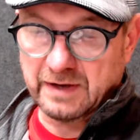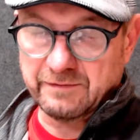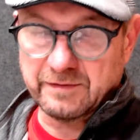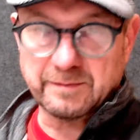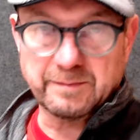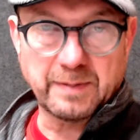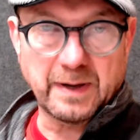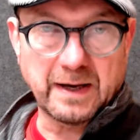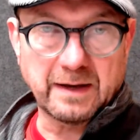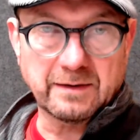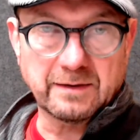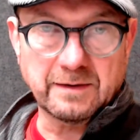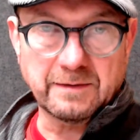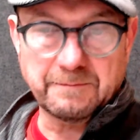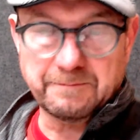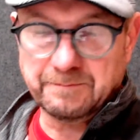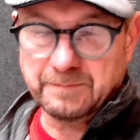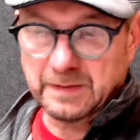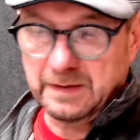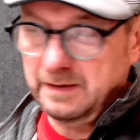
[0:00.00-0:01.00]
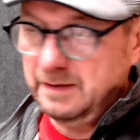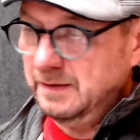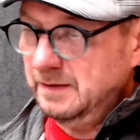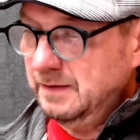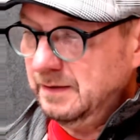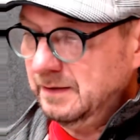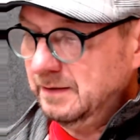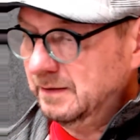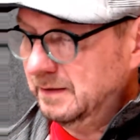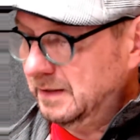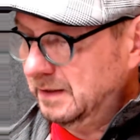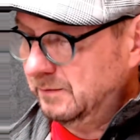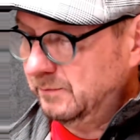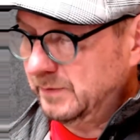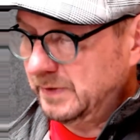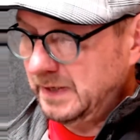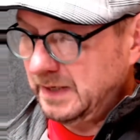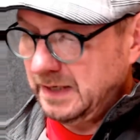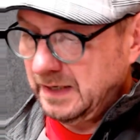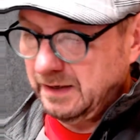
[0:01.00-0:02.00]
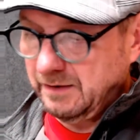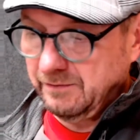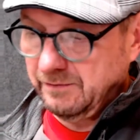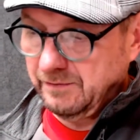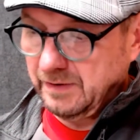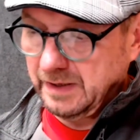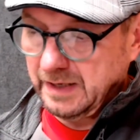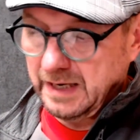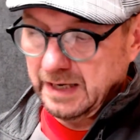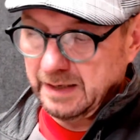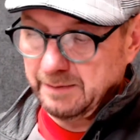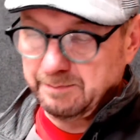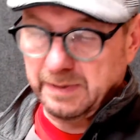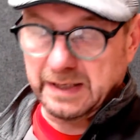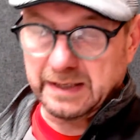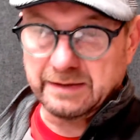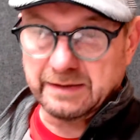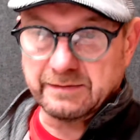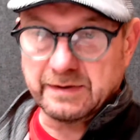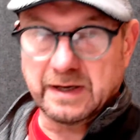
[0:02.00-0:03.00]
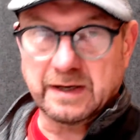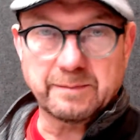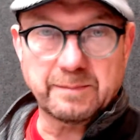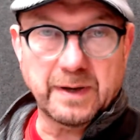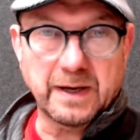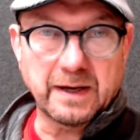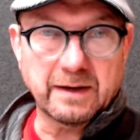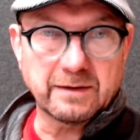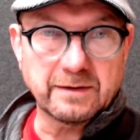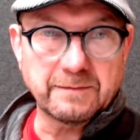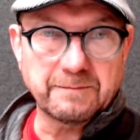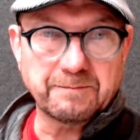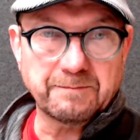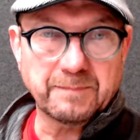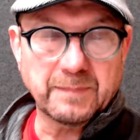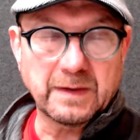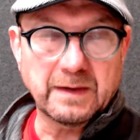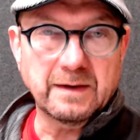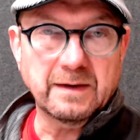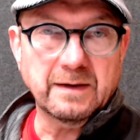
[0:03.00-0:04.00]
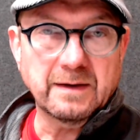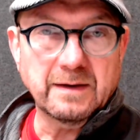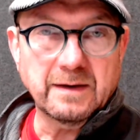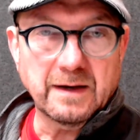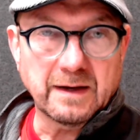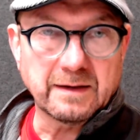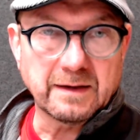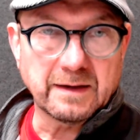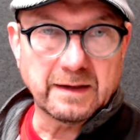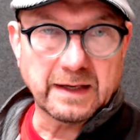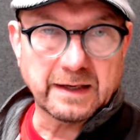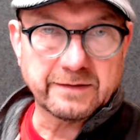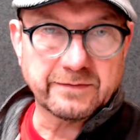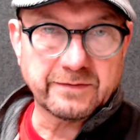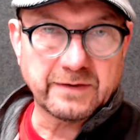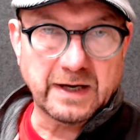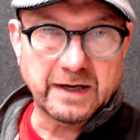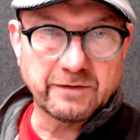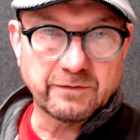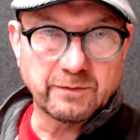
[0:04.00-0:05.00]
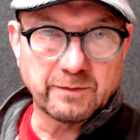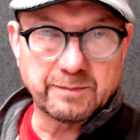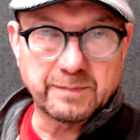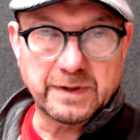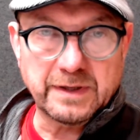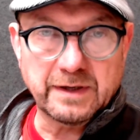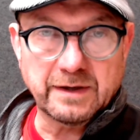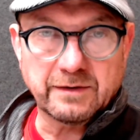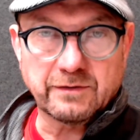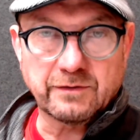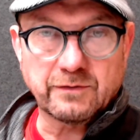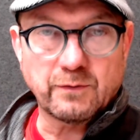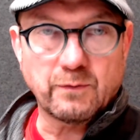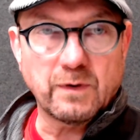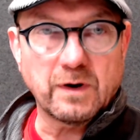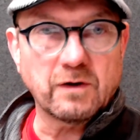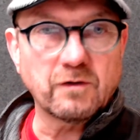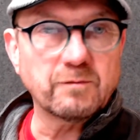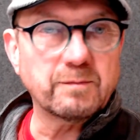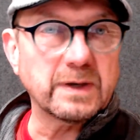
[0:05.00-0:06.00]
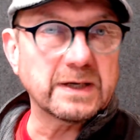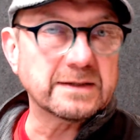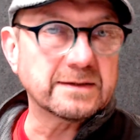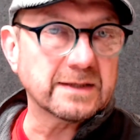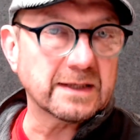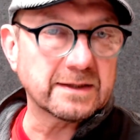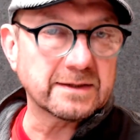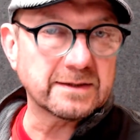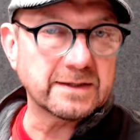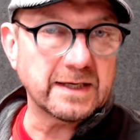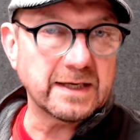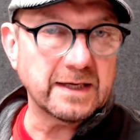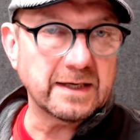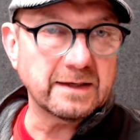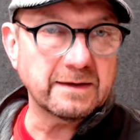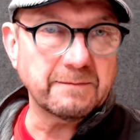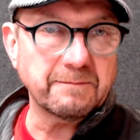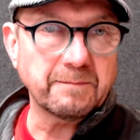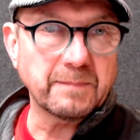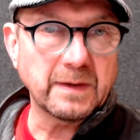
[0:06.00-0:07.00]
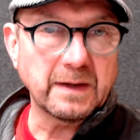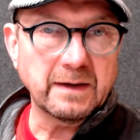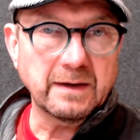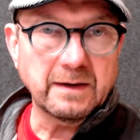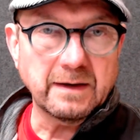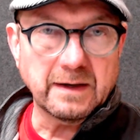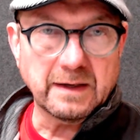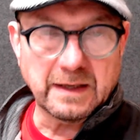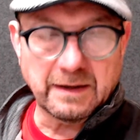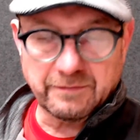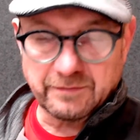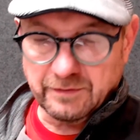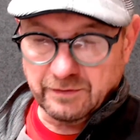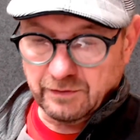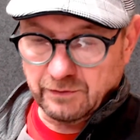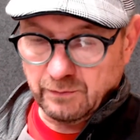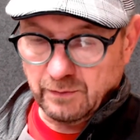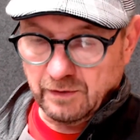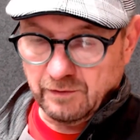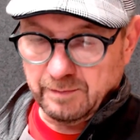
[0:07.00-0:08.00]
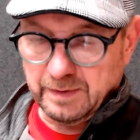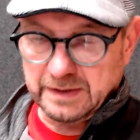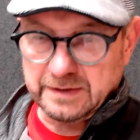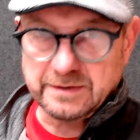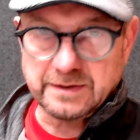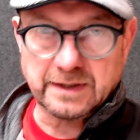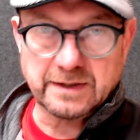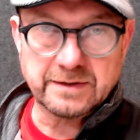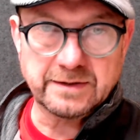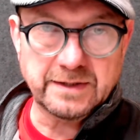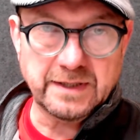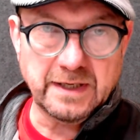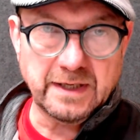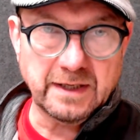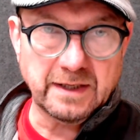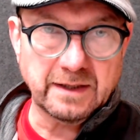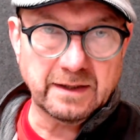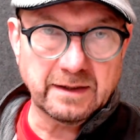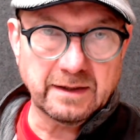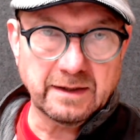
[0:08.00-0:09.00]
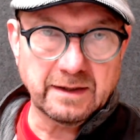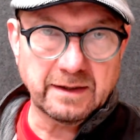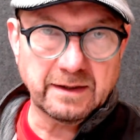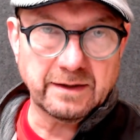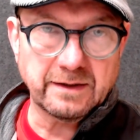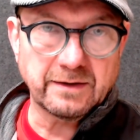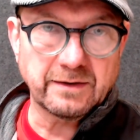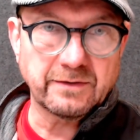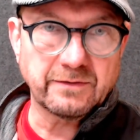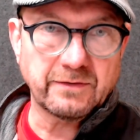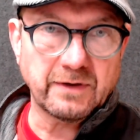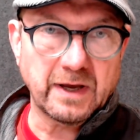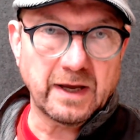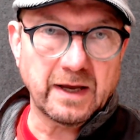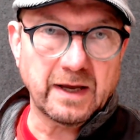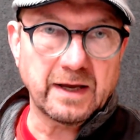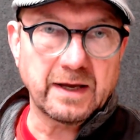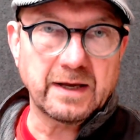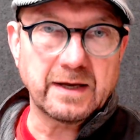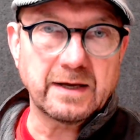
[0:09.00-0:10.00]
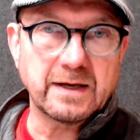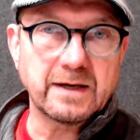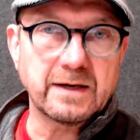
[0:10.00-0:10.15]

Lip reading: panel, then we have a 8x10 panel, and the next size would be a 12x16, and after the 12x16 is a